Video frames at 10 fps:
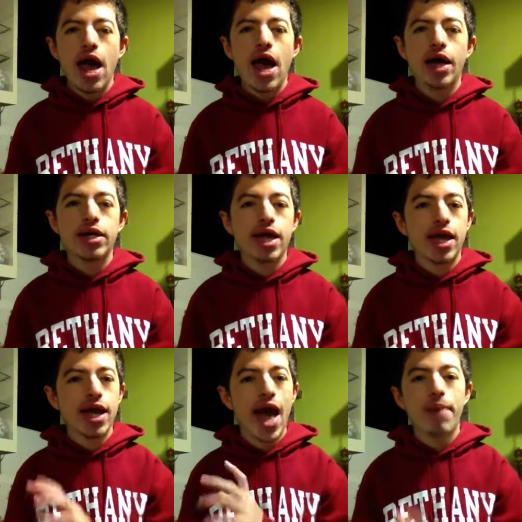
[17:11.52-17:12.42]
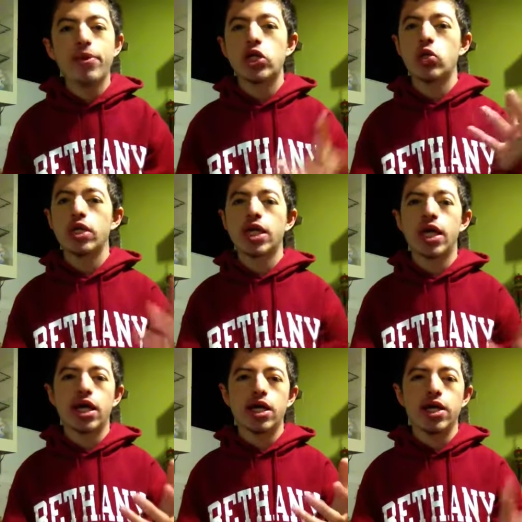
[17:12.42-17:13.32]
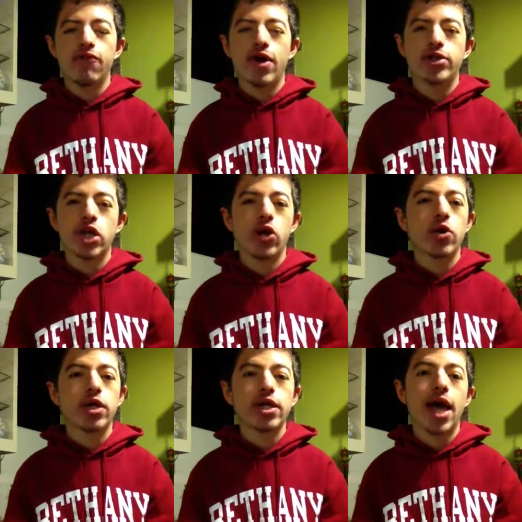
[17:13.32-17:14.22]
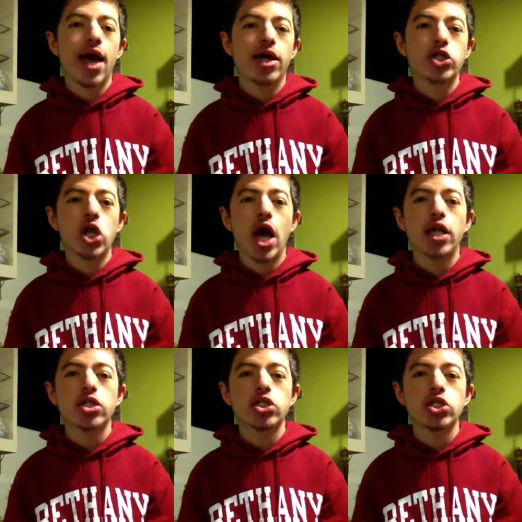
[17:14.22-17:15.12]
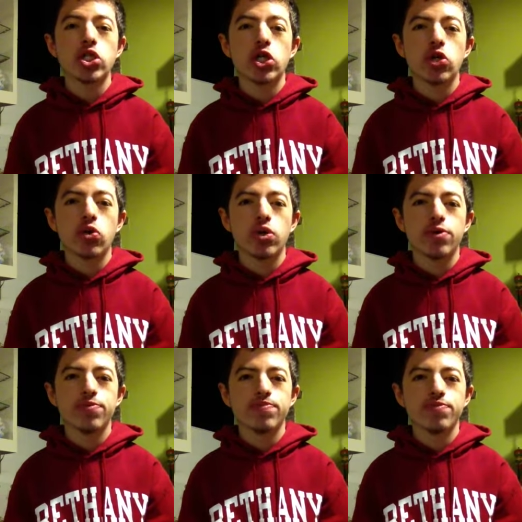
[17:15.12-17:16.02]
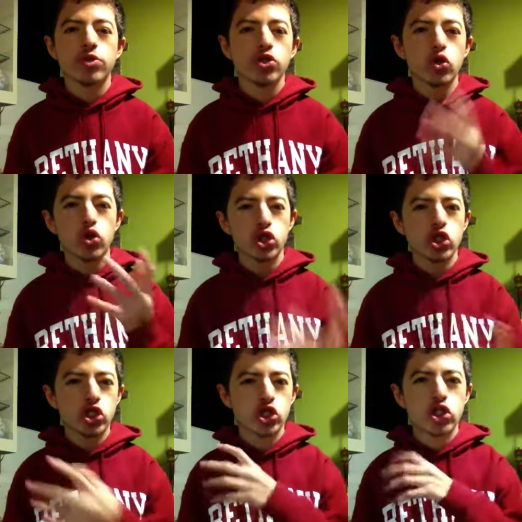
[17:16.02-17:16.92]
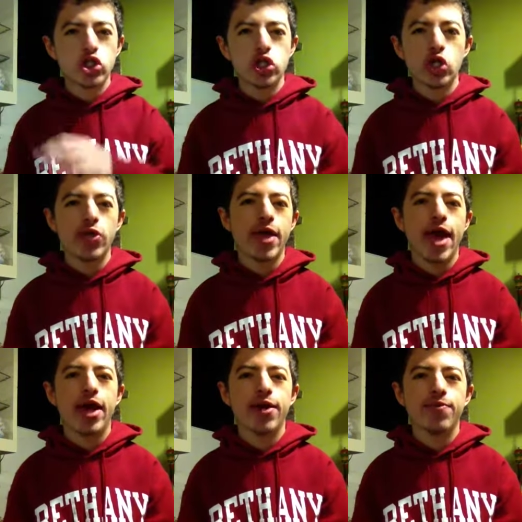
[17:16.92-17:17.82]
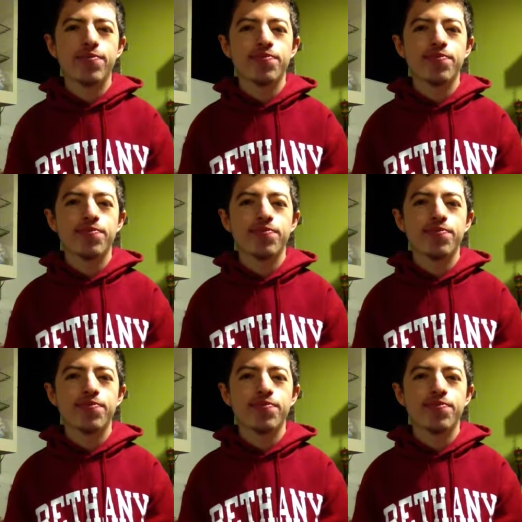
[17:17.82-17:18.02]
and a Happy New Year if I don't get a chance to talk to them.